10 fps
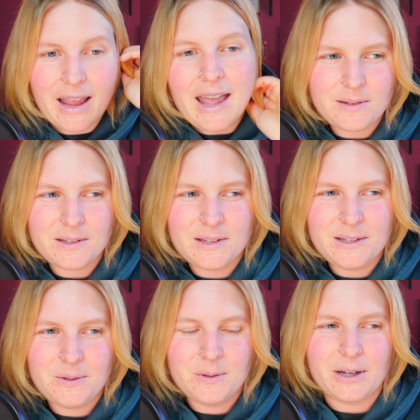I was
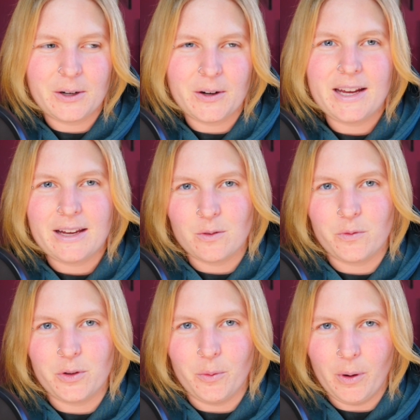listening to a great
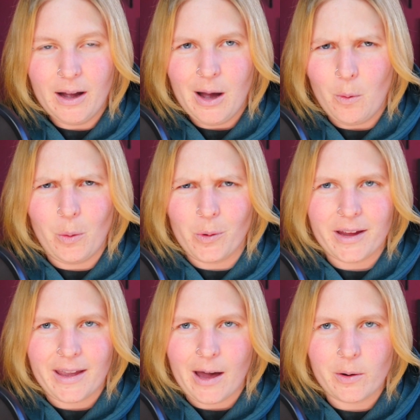interview while
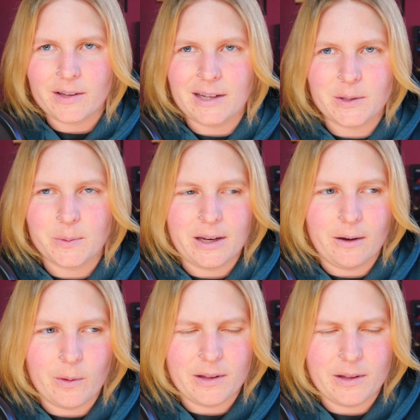working out, because that's what I do.